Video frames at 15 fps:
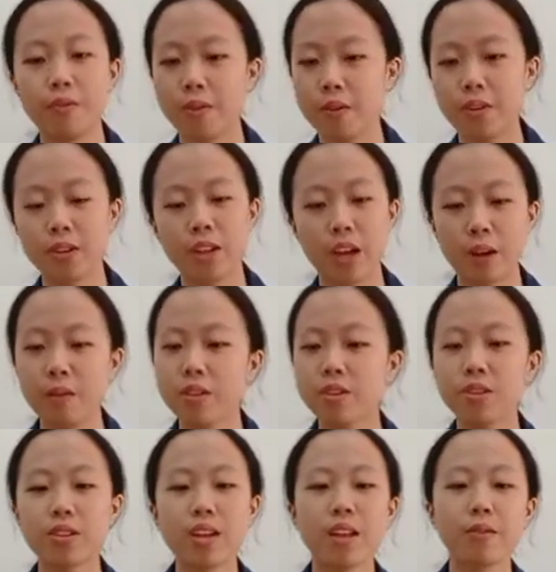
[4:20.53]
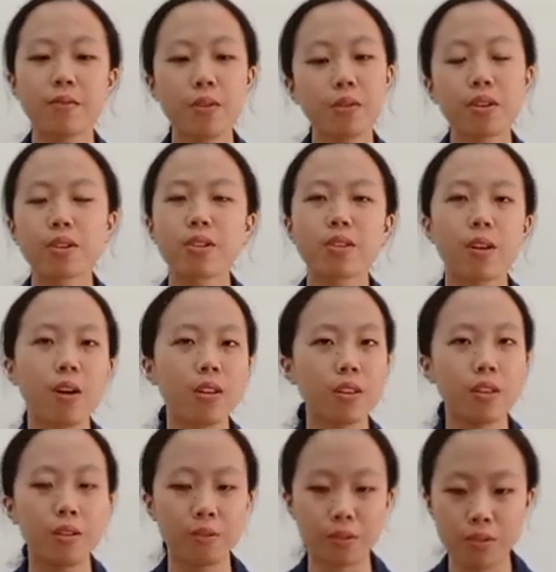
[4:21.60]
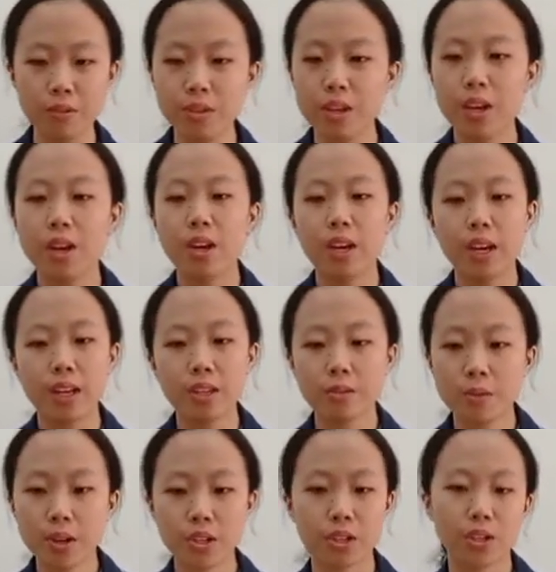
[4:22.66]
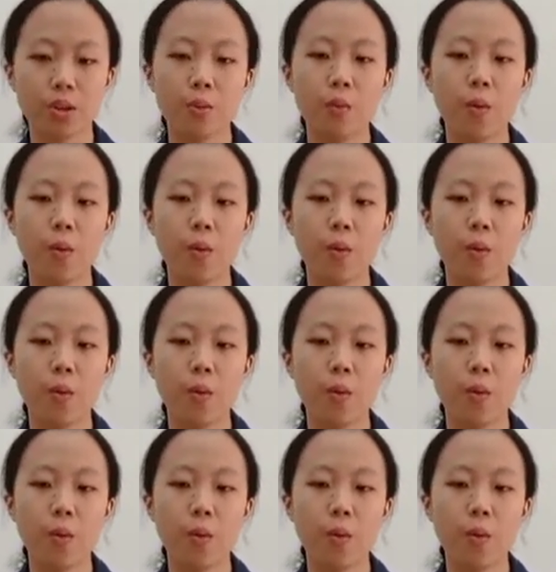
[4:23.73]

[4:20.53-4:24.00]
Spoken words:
foreign languages that focuses on learners' interaction,